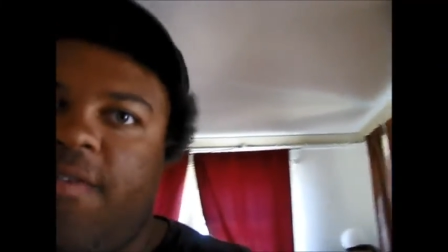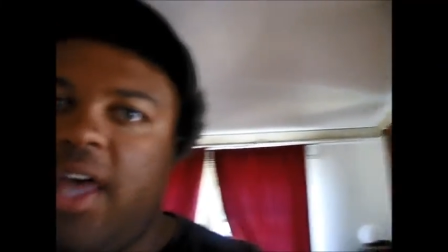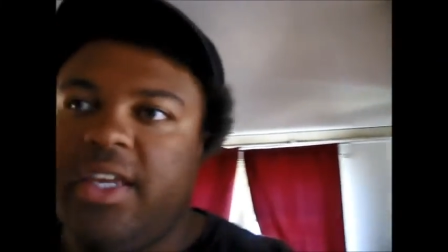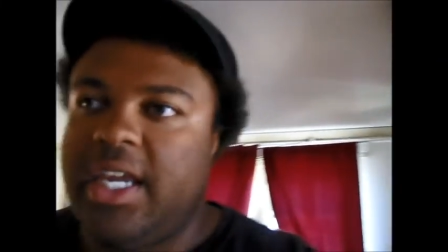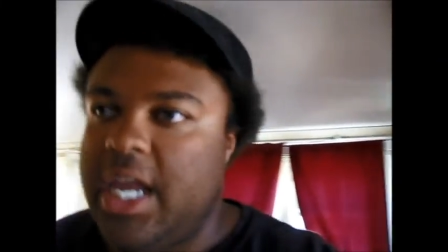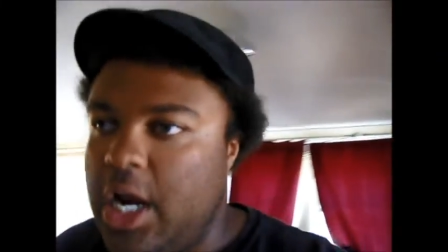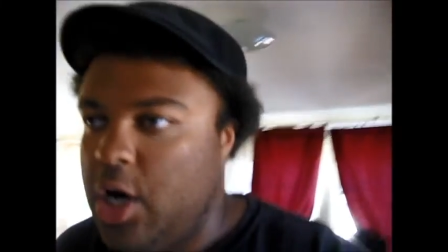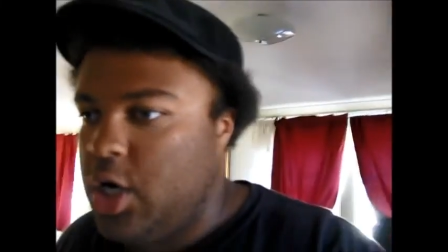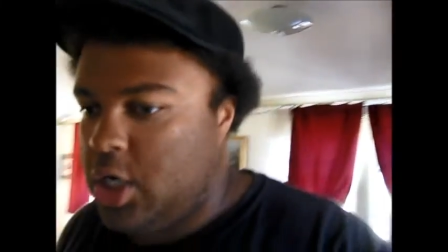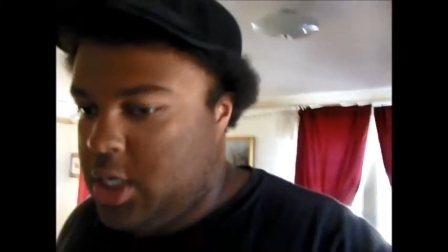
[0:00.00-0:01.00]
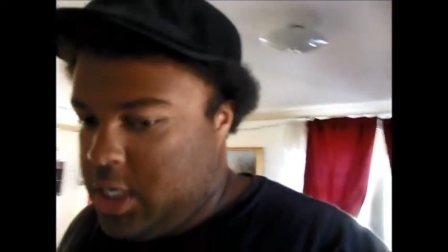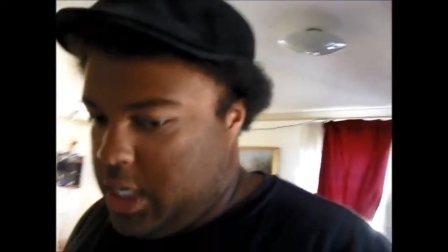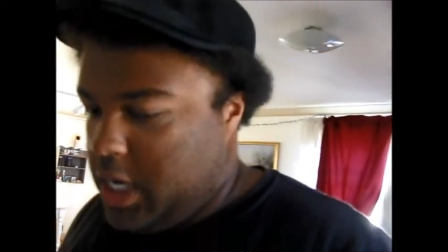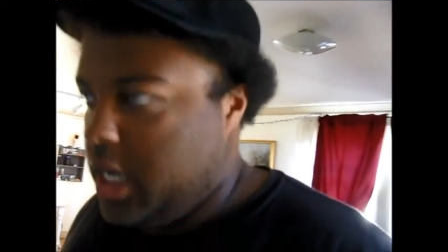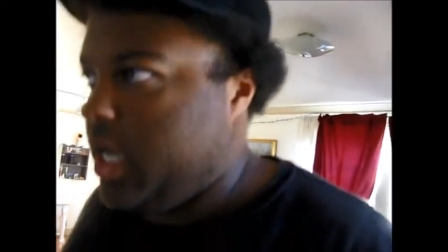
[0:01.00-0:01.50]
finally here,
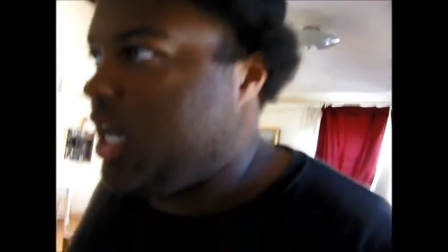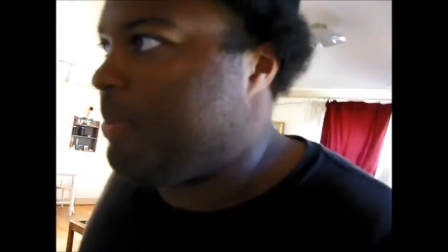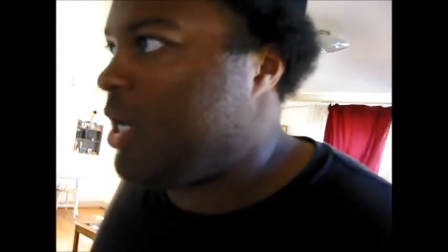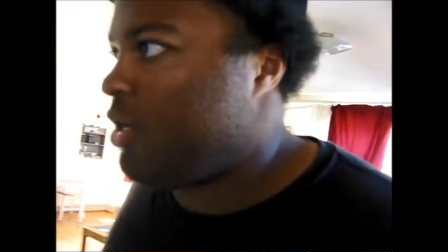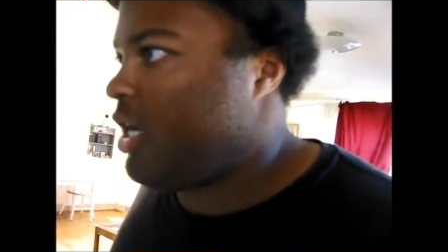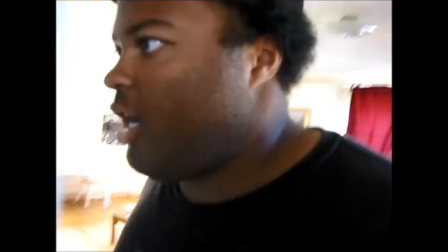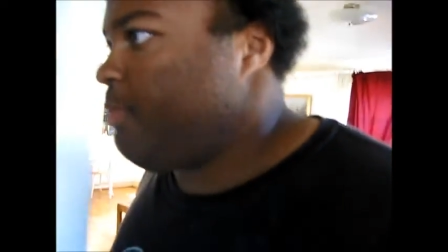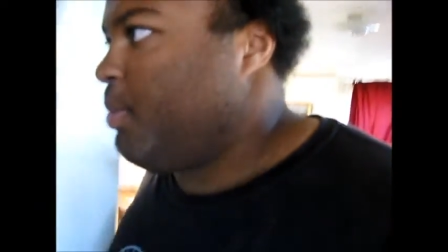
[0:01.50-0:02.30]
and I'm here to help